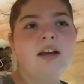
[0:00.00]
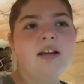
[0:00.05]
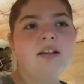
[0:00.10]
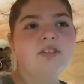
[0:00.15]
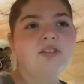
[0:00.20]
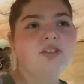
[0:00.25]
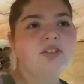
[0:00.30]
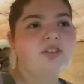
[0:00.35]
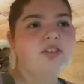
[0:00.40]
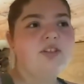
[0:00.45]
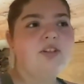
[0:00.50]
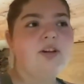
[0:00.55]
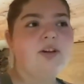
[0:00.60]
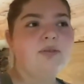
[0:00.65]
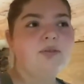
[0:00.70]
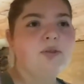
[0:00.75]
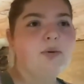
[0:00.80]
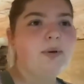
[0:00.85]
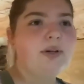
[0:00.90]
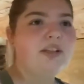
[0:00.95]
Just,
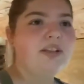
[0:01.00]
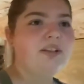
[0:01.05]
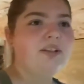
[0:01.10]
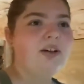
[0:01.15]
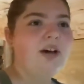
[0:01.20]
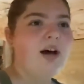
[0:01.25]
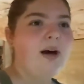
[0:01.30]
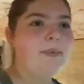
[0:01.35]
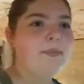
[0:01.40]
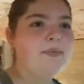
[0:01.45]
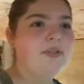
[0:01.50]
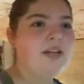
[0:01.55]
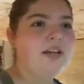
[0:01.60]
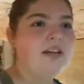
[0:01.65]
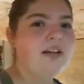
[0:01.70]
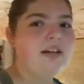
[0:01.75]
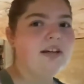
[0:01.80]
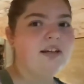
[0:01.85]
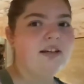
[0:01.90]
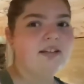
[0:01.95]
quick little
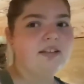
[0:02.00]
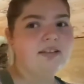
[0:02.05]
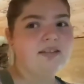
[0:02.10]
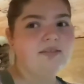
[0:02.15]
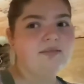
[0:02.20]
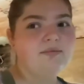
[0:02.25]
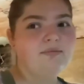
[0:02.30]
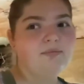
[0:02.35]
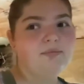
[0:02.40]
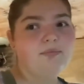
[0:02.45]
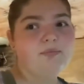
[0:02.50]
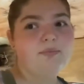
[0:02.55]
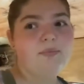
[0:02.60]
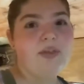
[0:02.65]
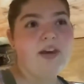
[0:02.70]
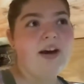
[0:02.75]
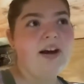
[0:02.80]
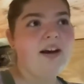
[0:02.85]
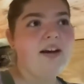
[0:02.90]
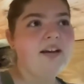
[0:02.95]
update on
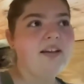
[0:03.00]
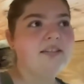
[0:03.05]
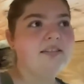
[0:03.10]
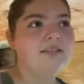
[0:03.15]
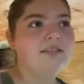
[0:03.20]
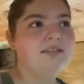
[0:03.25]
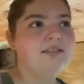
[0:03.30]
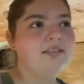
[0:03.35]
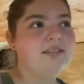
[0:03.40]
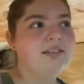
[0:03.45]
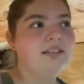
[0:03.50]
that, and,